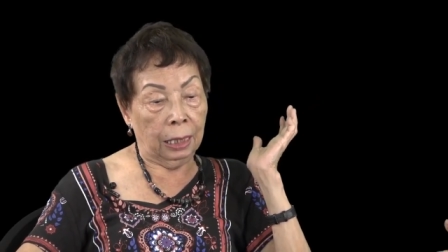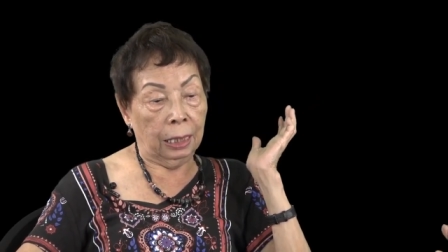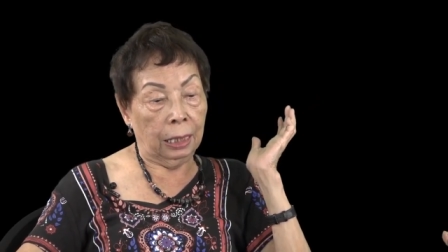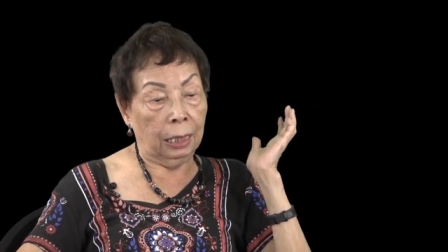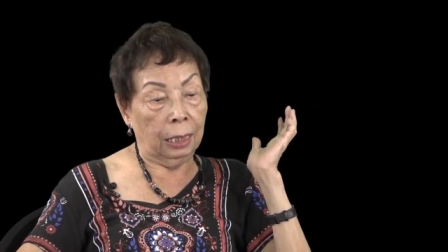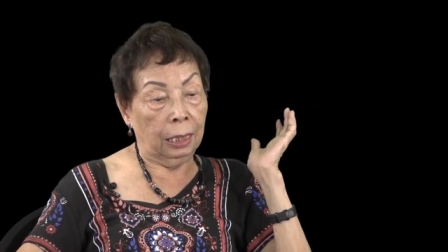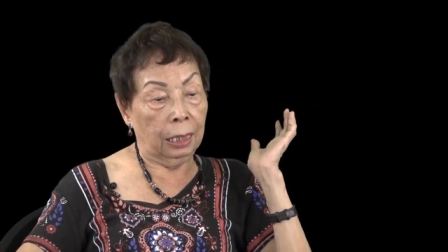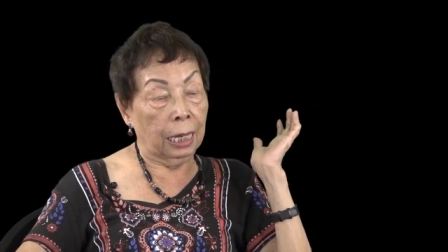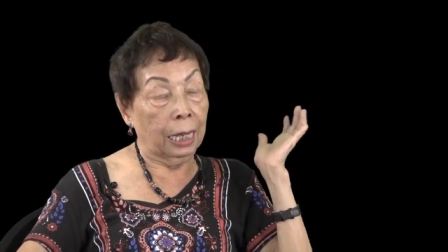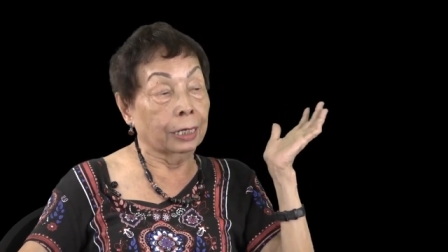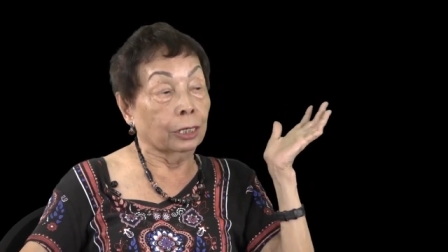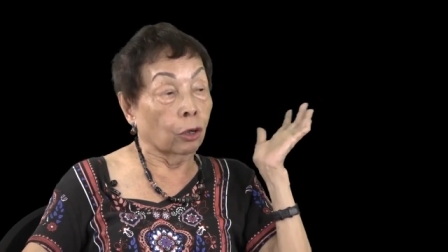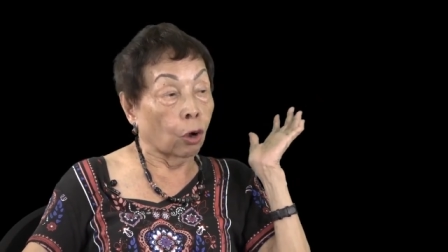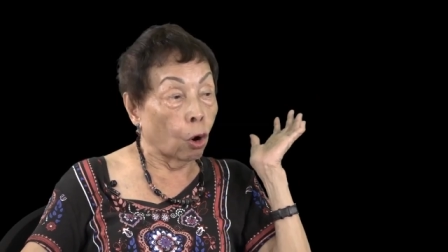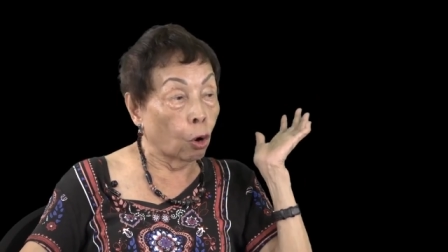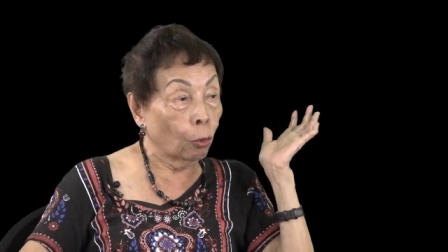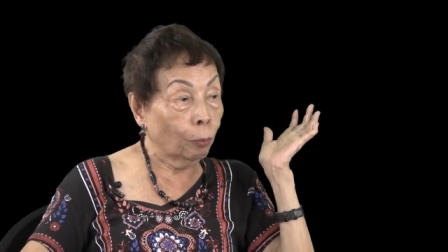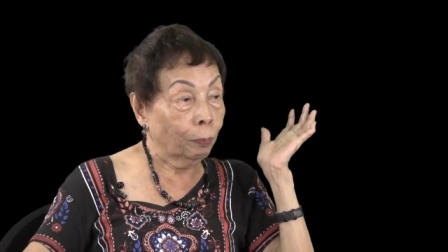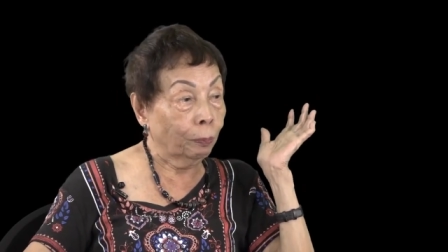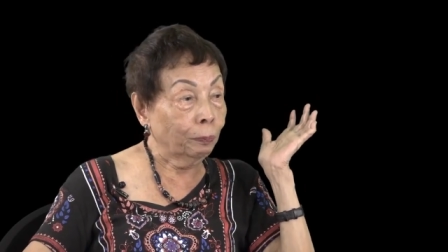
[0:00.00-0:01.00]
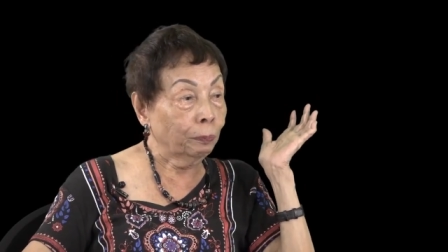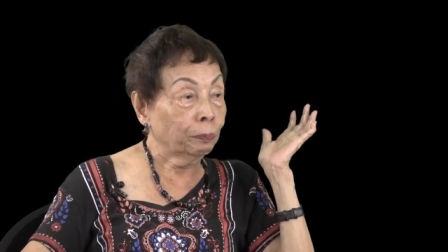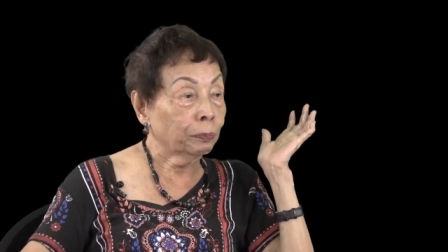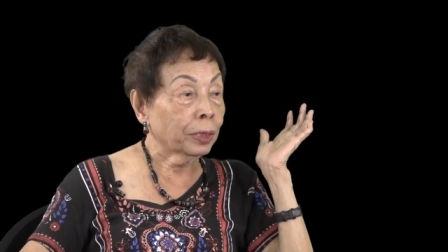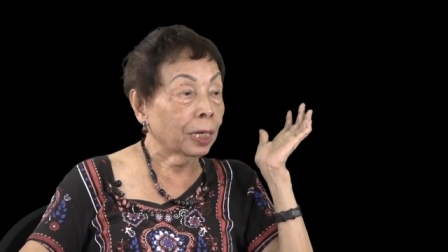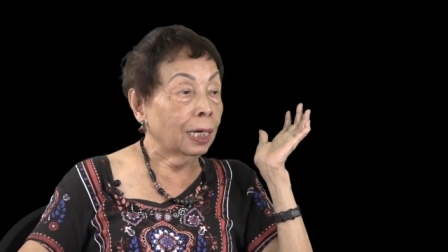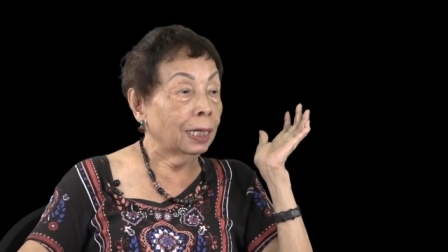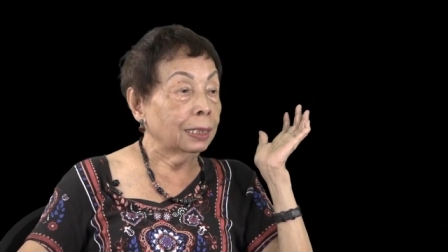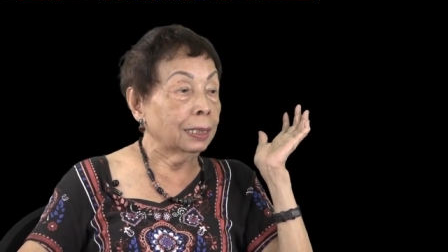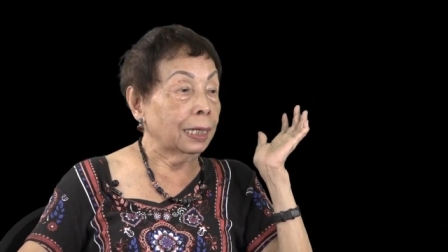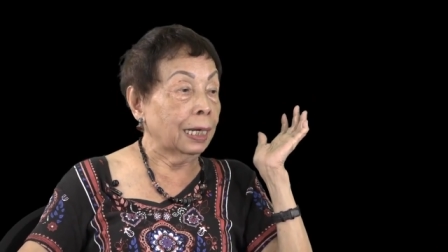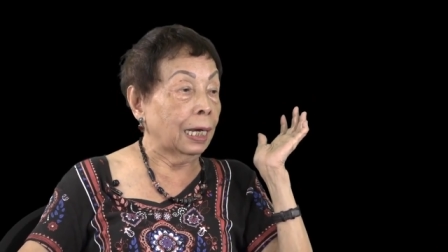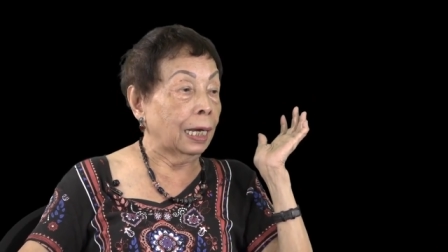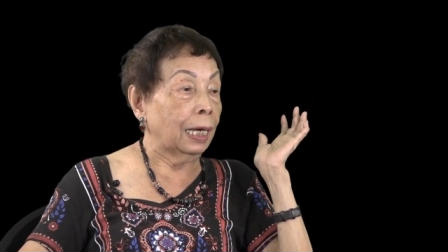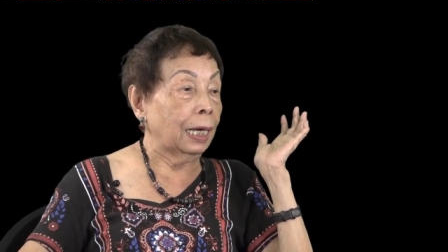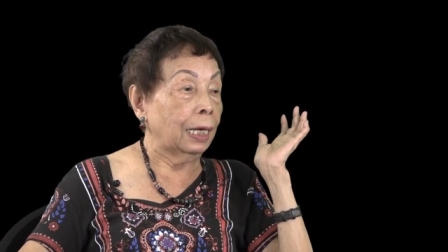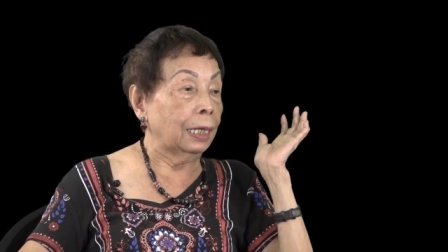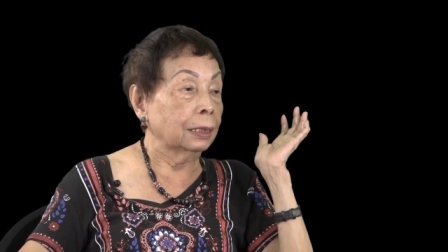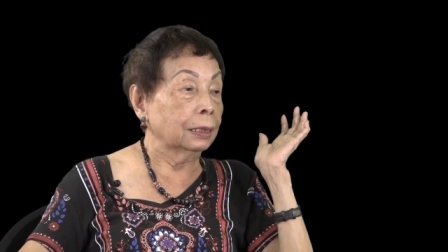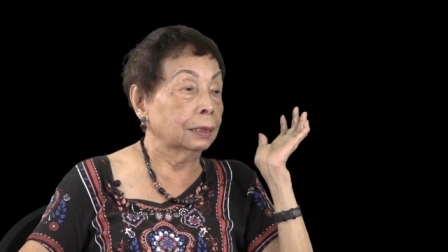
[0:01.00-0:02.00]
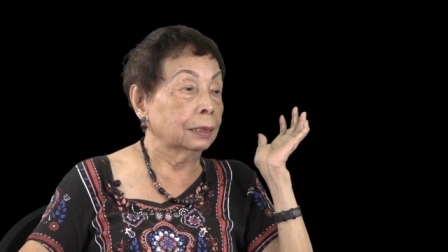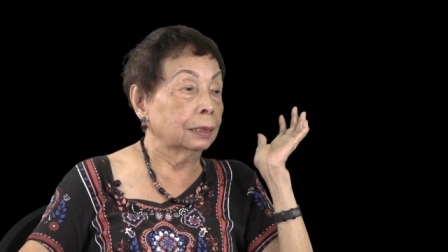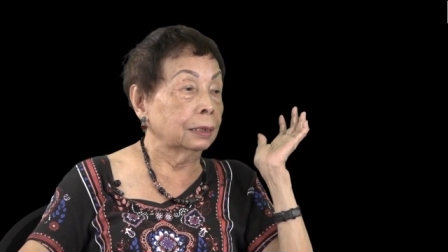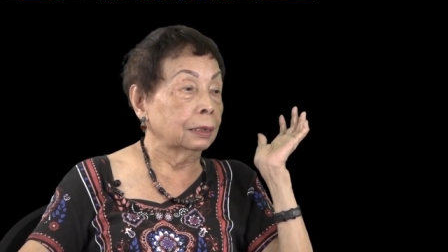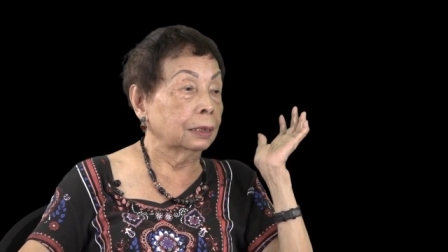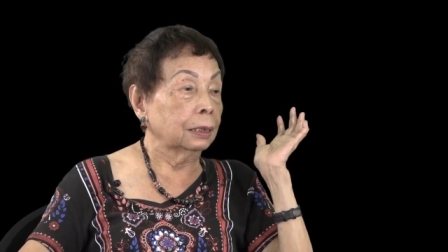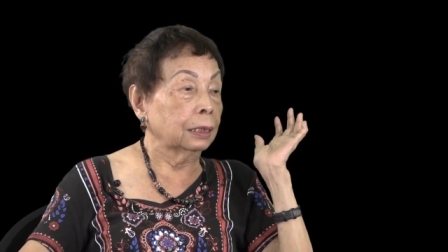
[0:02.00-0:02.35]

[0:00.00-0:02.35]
I hope that